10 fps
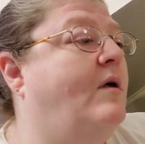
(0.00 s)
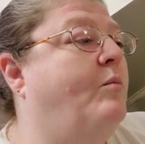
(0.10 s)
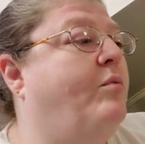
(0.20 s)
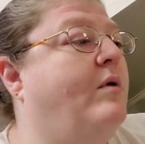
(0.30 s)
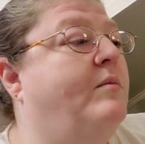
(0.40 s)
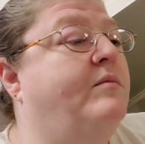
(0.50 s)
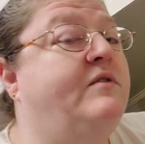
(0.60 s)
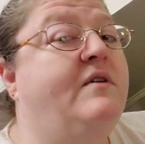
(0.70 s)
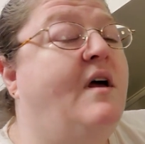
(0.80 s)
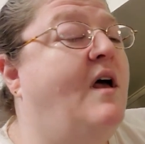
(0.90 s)

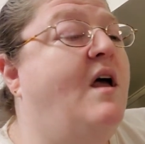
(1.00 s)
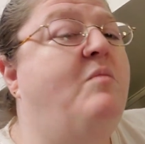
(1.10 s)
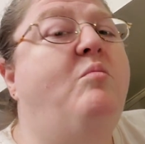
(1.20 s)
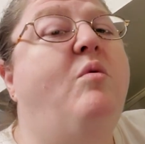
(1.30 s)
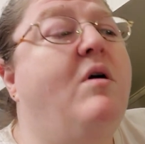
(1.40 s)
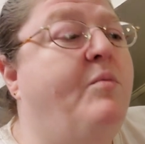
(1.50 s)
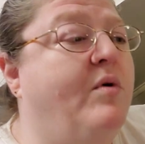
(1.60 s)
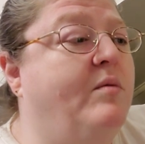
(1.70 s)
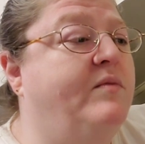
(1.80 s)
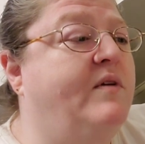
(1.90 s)
Brooms and more
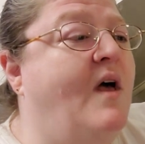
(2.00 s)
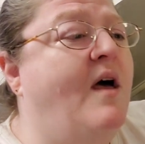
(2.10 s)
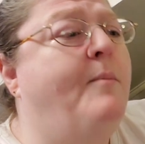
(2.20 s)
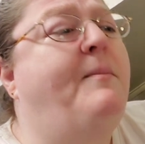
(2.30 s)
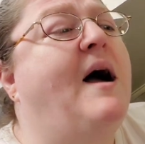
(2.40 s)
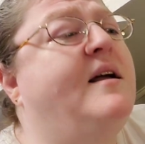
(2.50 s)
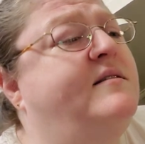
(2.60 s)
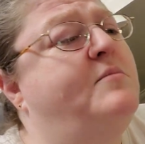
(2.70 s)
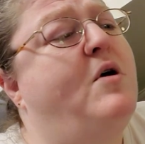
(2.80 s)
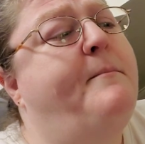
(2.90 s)
brooms,
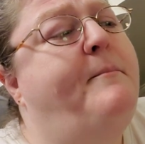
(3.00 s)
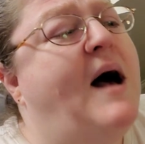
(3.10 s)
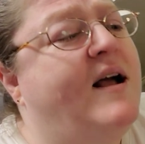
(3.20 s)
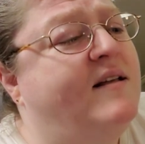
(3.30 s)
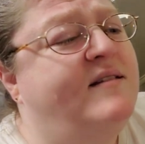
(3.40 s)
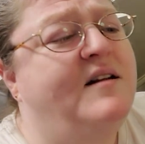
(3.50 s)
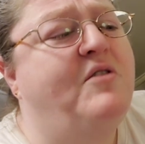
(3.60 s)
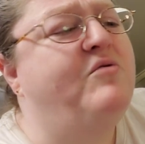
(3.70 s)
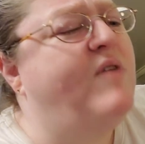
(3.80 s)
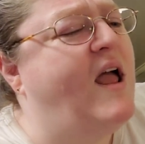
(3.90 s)
buckets and more buckets in a
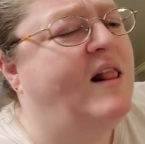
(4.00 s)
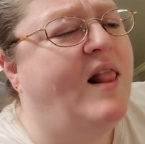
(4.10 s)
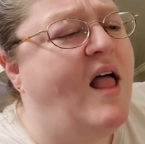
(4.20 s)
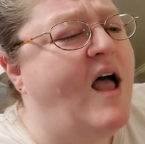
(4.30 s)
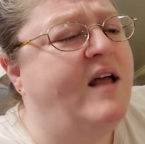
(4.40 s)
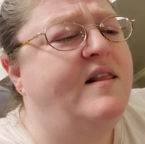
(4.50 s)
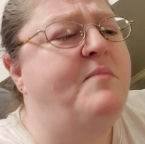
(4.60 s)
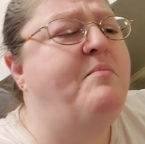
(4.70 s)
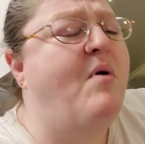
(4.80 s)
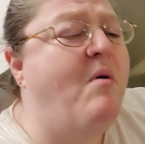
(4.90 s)
great line. They
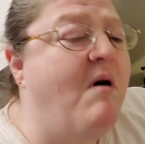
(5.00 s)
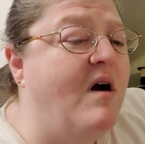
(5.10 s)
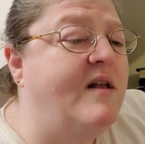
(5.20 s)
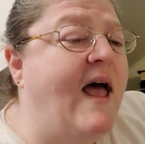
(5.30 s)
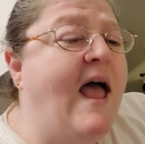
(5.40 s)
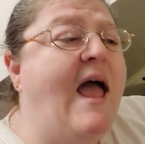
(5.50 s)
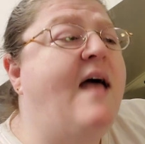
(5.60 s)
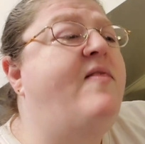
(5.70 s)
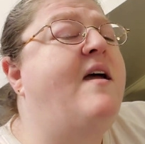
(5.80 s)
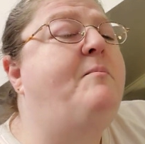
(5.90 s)
poured
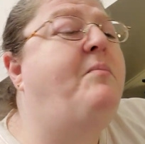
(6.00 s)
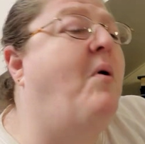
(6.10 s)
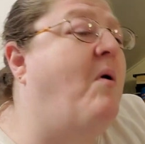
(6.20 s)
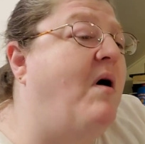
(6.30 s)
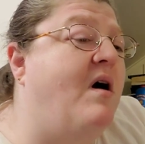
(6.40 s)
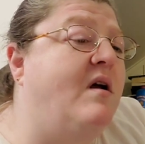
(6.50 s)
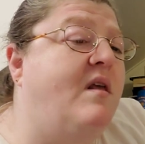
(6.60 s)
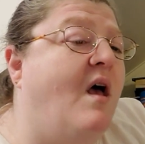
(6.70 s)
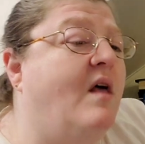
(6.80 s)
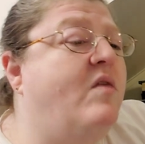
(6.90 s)
and they poured.
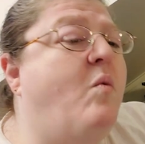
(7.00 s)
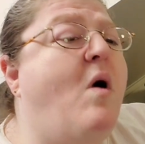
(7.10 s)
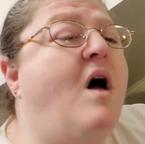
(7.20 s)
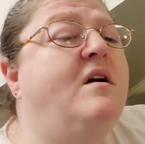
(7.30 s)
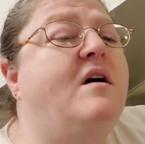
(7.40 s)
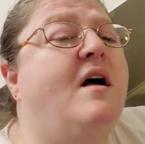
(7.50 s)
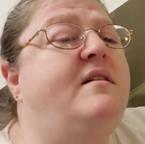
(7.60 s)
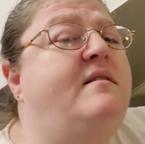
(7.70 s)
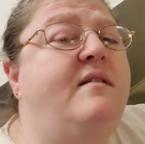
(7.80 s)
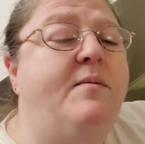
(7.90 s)
The water
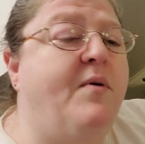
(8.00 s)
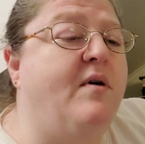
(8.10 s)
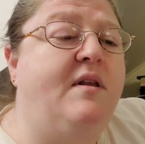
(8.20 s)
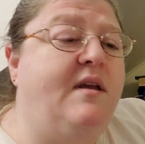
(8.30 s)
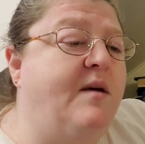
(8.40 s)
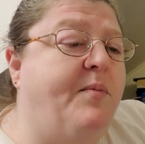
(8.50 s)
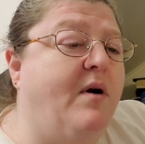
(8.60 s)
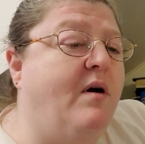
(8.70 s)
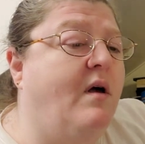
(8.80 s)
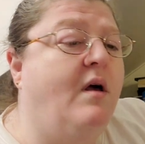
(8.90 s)
got deeper and
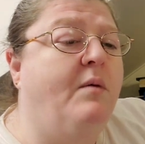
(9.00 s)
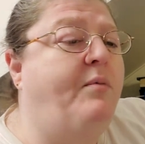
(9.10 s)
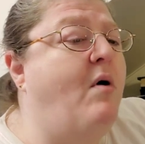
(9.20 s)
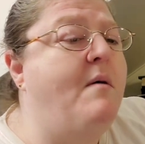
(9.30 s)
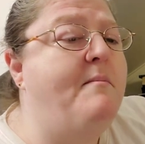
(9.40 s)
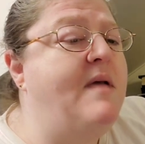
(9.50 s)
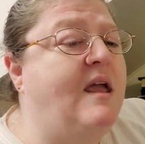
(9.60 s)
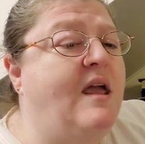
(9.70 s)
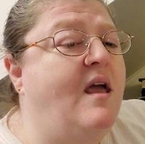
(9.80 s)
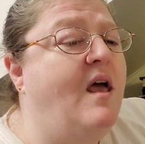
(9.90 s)
deeper. Poor
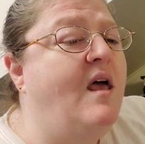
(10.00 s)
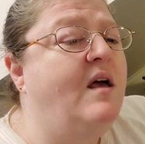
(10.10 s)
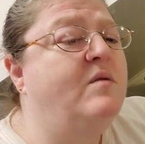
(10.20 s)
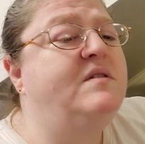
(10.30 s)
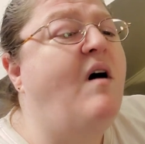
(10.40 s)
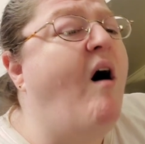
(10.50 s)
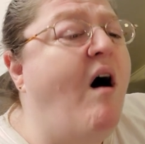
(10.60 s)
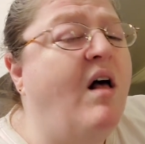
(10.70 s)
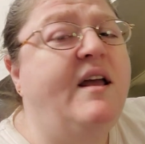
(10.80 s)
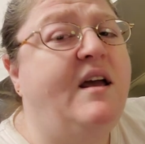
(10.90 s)
Mickey, it was
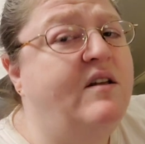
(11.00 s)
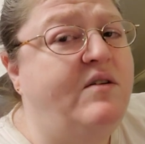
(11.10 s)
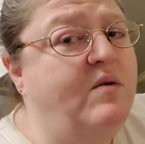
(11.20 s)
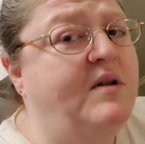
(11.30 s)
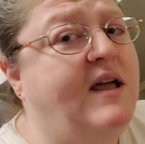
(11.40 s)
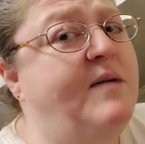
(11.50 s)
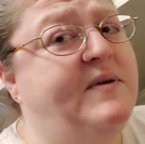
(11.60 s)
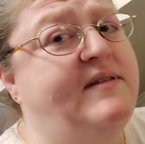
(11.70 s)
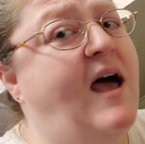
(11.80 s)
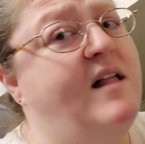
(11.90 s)
all he could do to keep
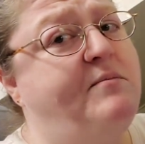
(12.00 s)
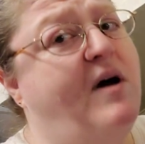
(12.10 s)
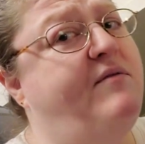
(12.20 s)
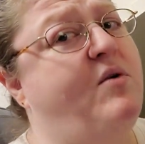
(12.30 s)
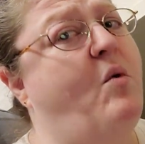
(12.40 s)
his head above the